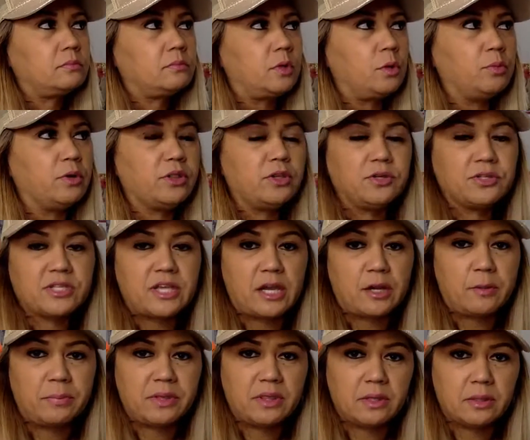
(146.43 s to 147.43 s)
whether you sign
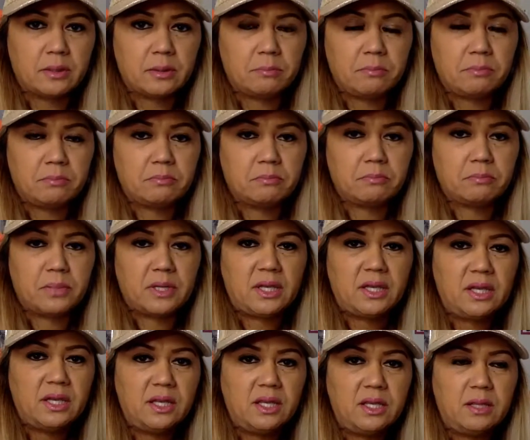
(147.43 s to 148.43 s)
up in the
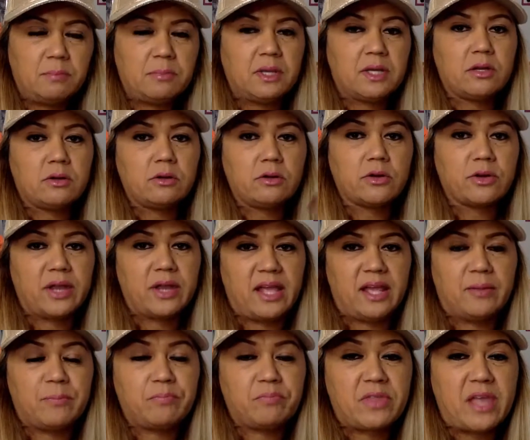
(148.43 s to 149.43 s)
beginning, middle, or
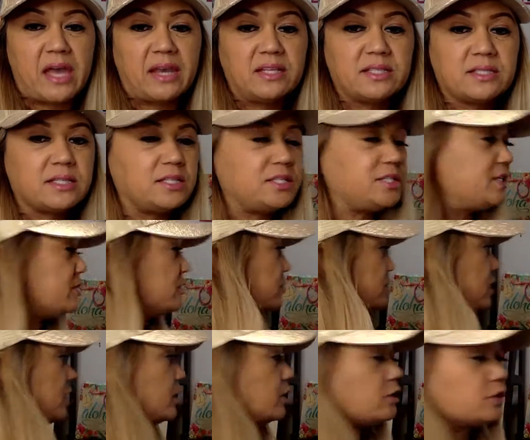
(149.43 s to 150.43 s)
end, that is
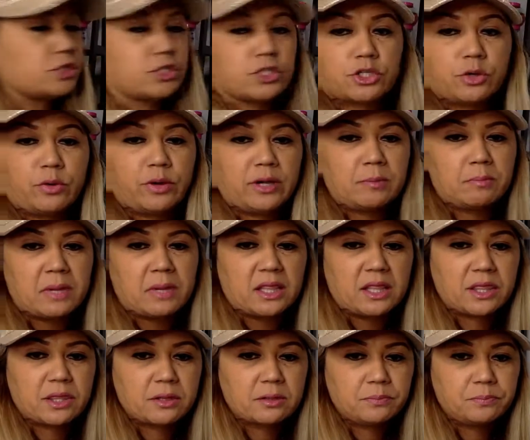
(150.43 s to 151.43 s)
considered your join month.
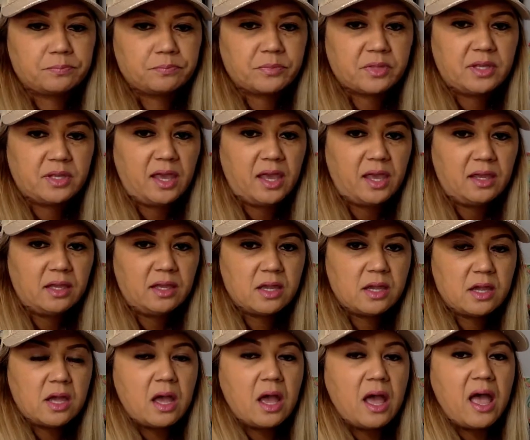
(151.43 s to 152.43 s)
Okay,
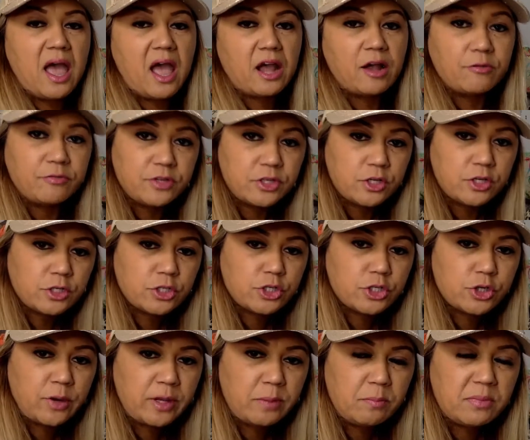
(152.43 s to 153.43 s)
after your
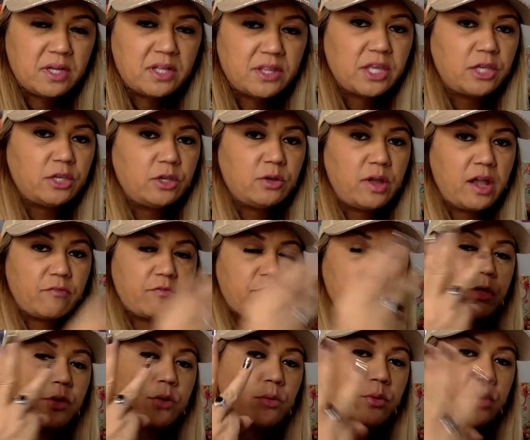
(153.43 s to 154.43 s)
join month, you have
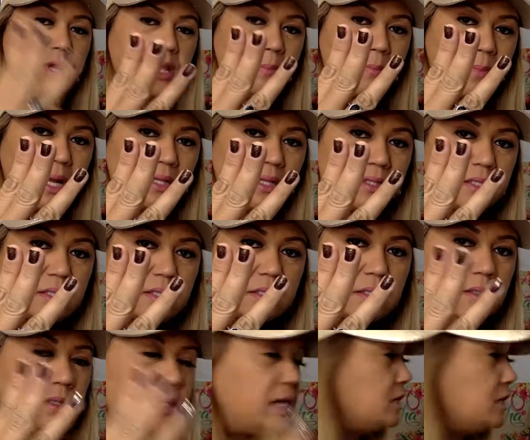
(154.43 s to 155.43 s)
3 months.
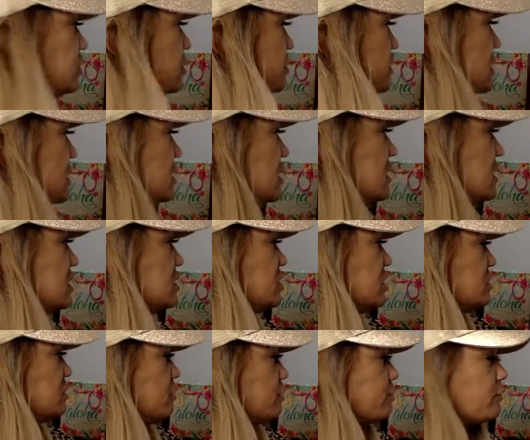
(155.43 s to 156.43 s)
Okay, so this
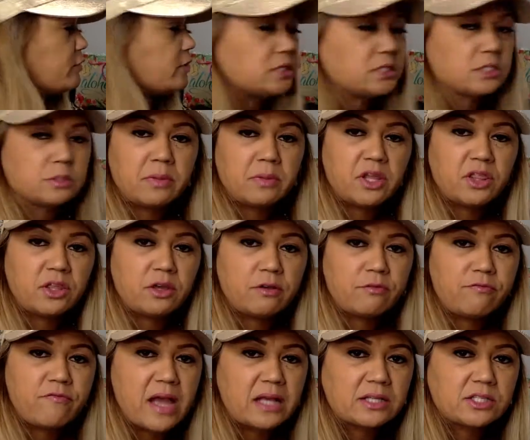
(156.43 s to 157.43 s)
is your first month
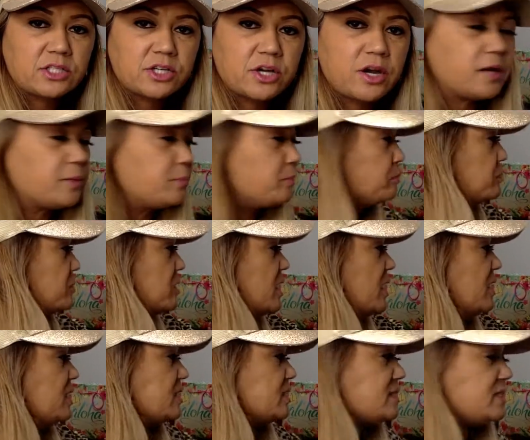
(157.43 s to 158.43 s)
of fast start,
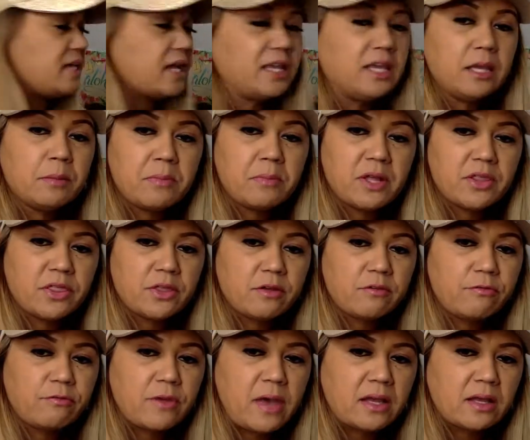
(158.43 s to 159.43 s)
second month
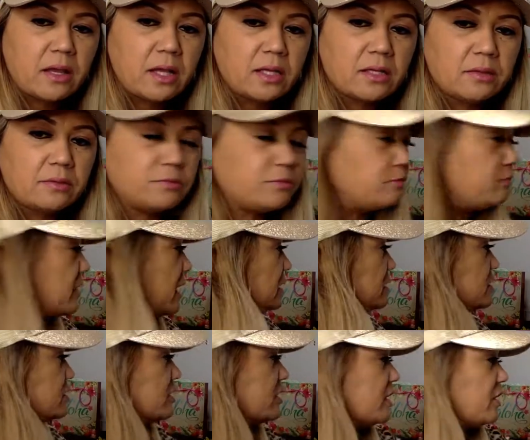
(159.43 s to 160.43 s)
of fast
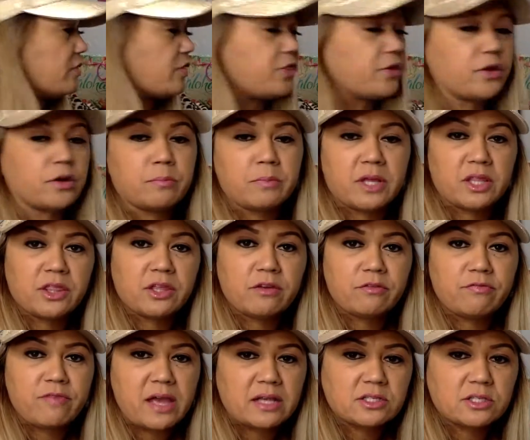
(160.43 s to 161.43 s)
start, and third month of
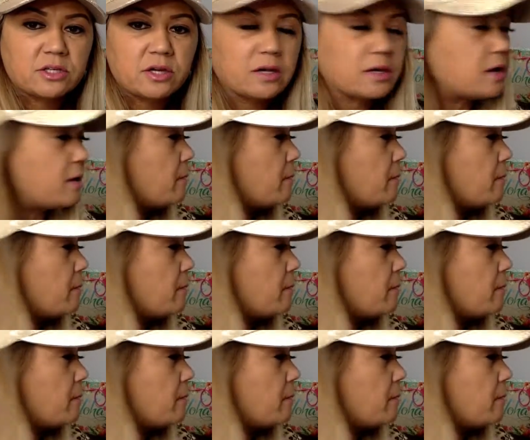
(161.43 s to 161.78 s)
fast start.